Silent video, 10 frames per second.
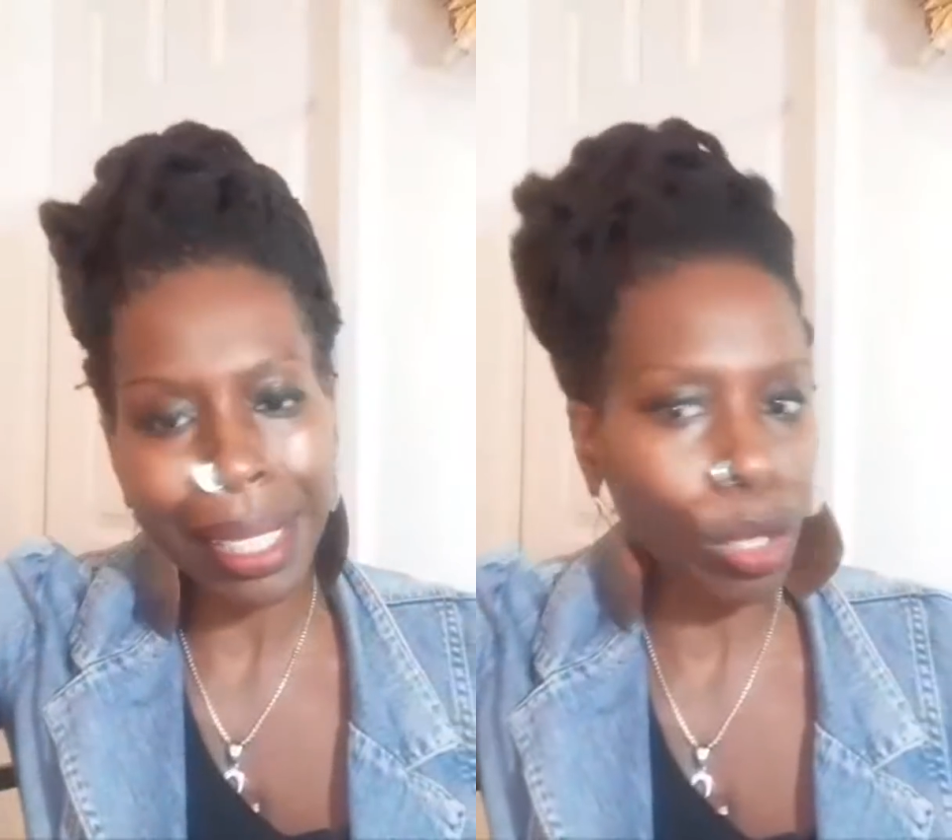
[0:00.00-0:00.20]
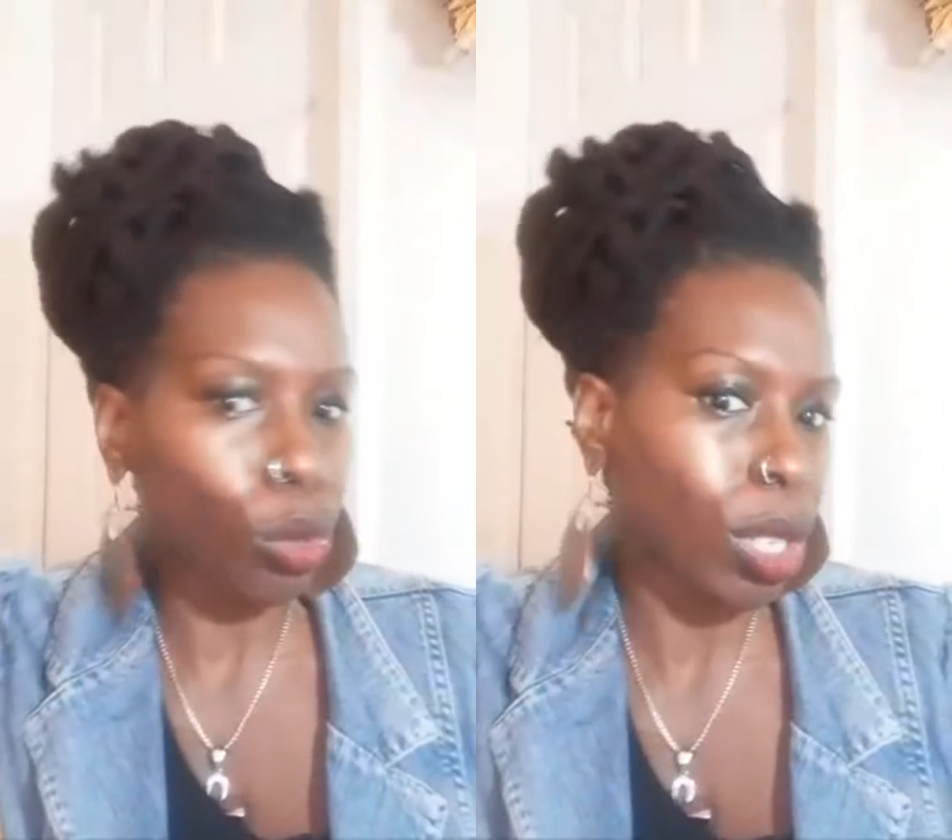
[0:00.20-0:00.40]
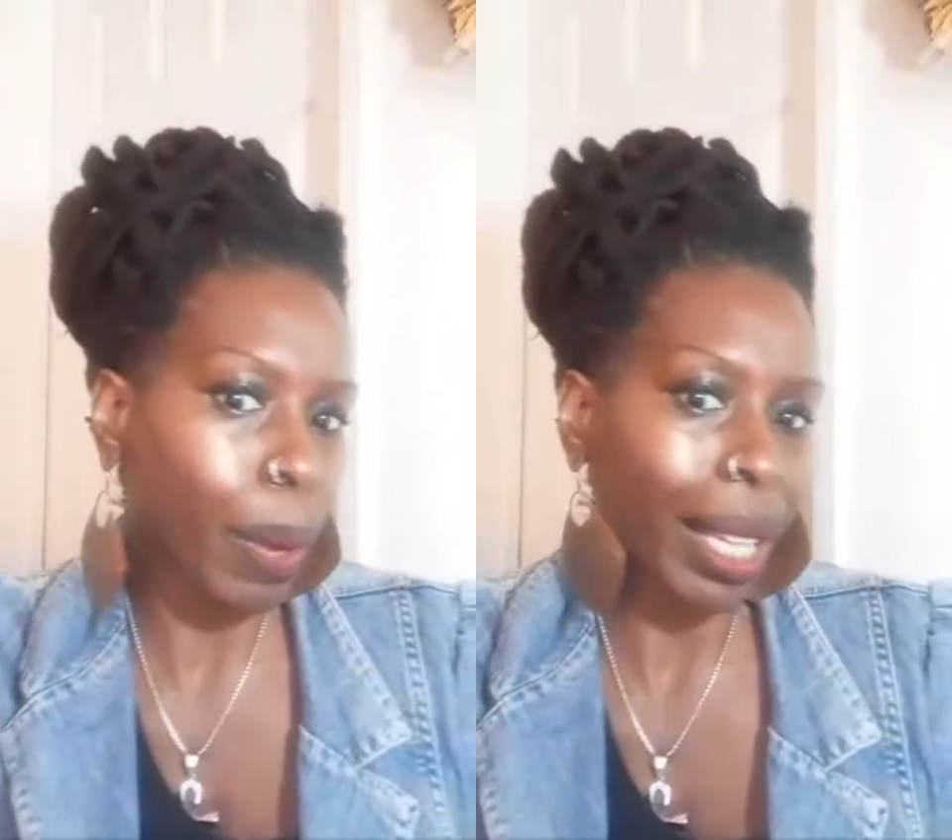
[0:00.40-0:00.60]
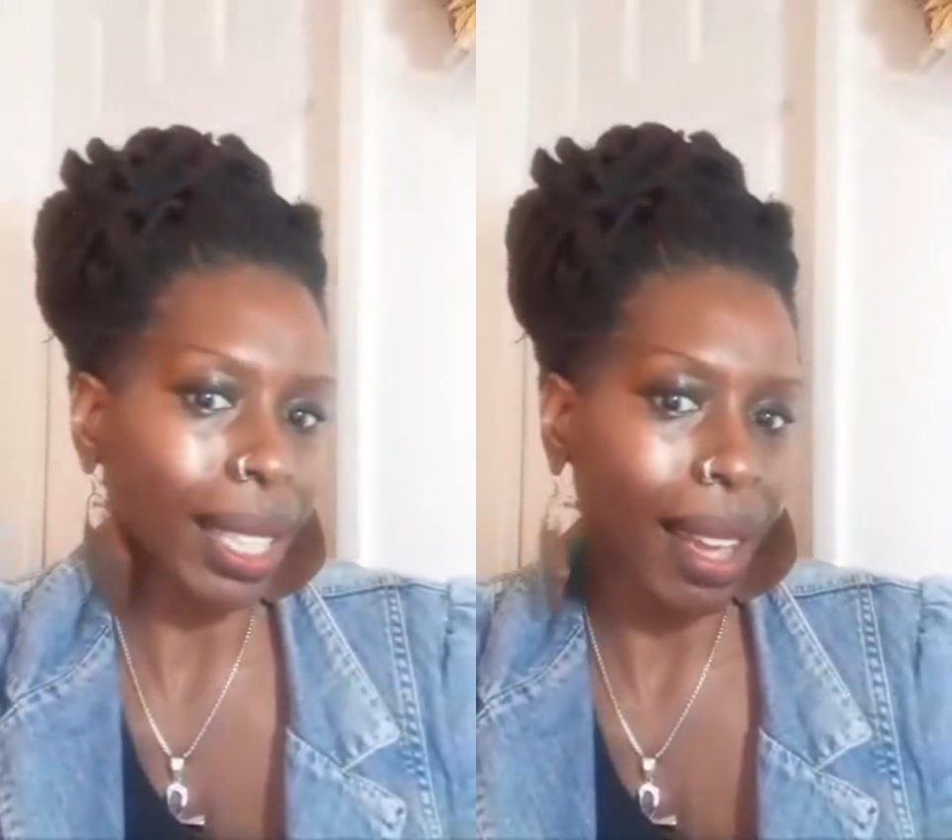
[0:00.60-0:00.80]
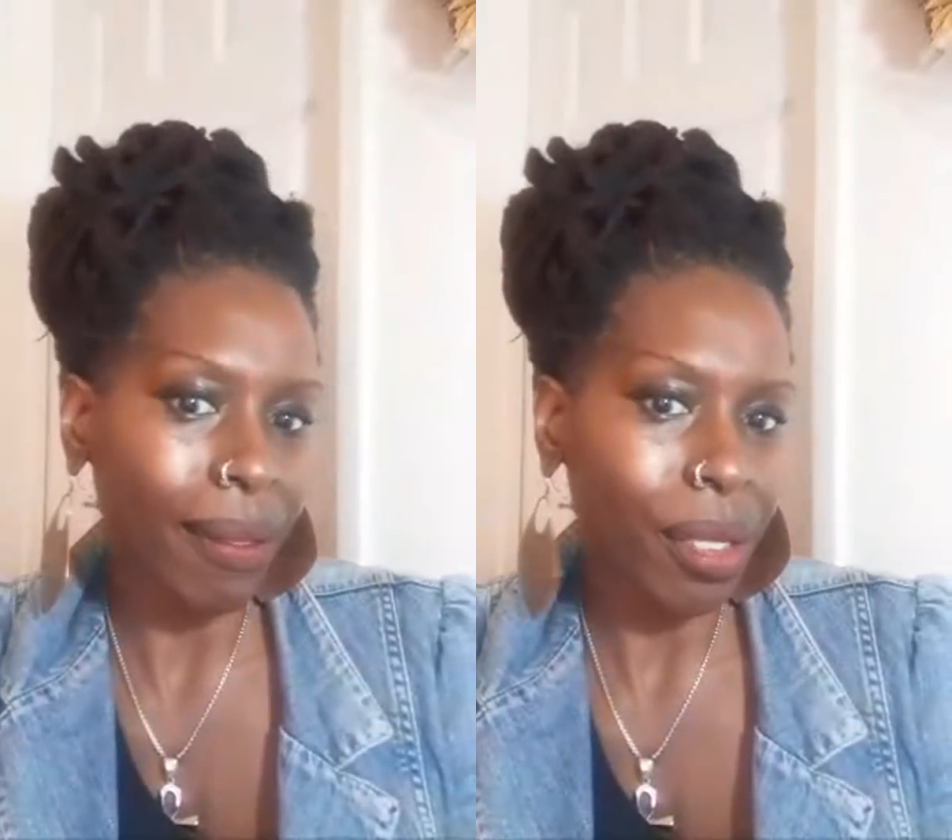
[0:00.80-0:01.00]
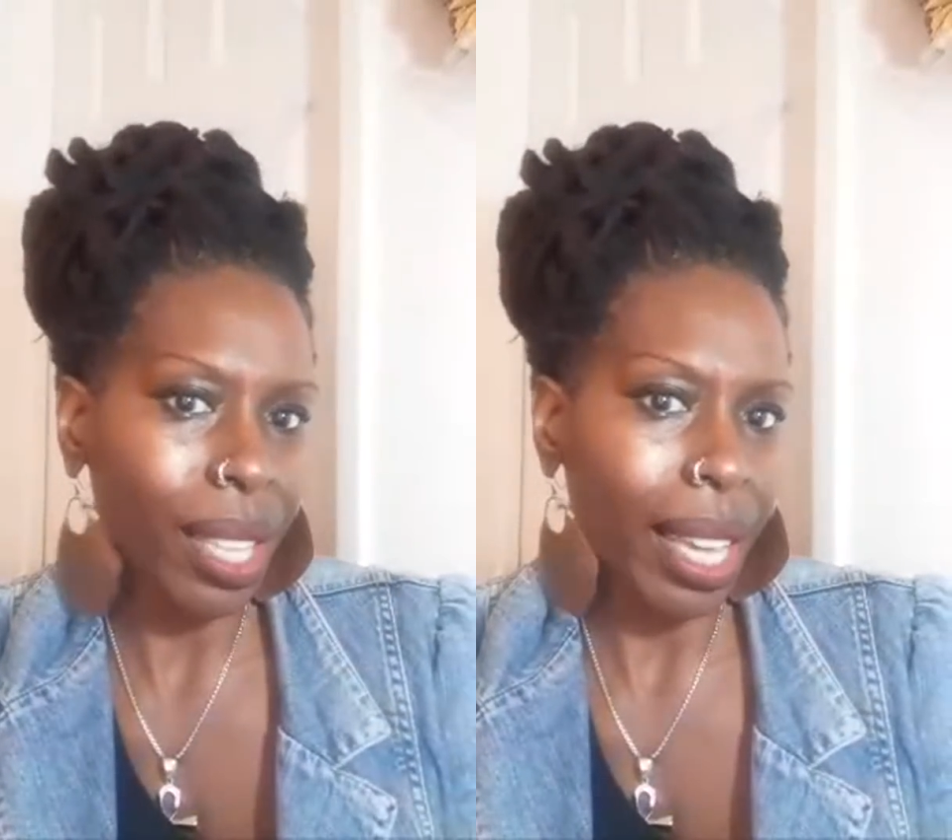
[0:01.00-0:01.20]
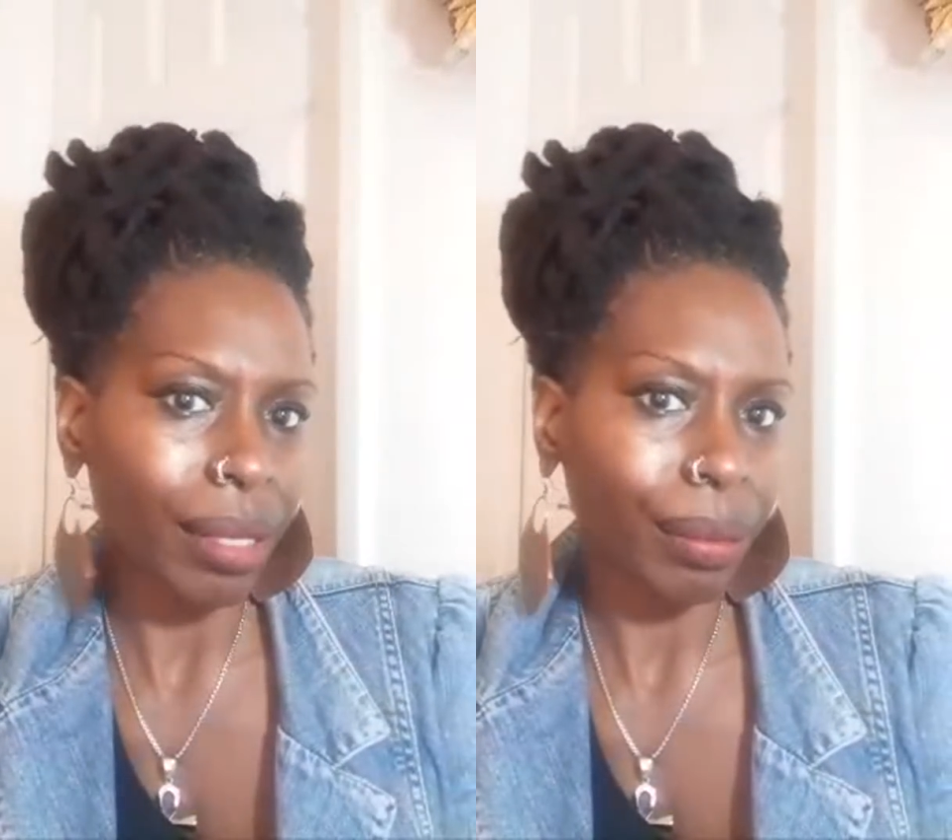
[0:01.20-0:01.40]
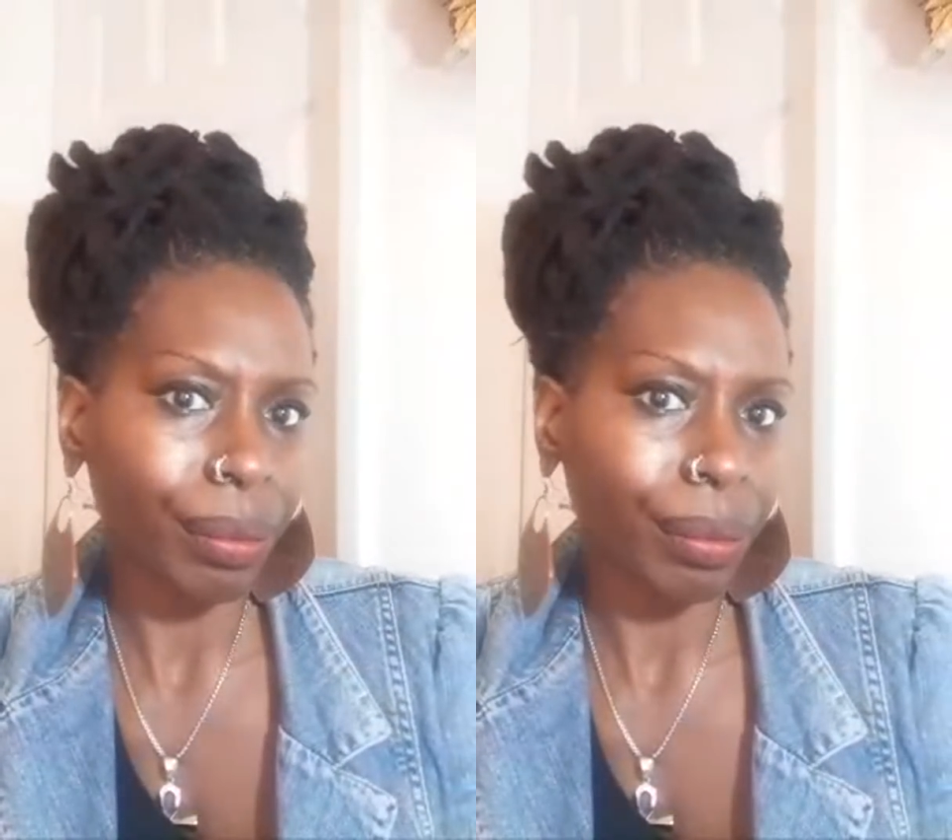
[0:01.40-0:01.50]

disrespect after that.